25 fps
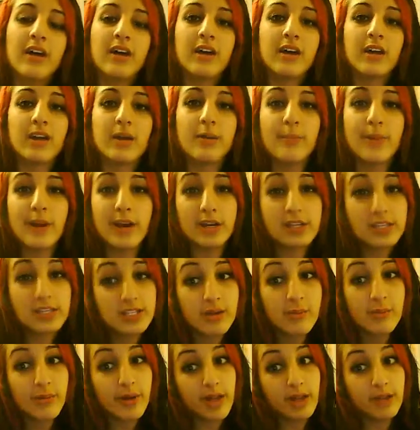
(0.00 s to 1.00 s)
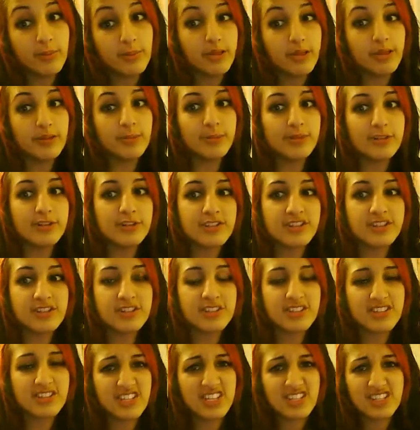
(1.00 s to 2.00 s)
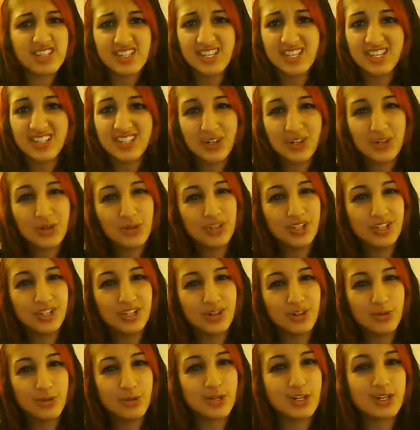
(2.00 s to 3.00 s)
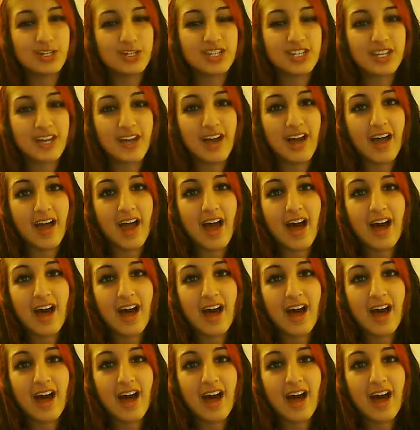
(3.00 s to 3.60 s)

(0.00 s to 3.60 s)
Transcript: Compared to a belly button piercing, because that's like the only other piercing I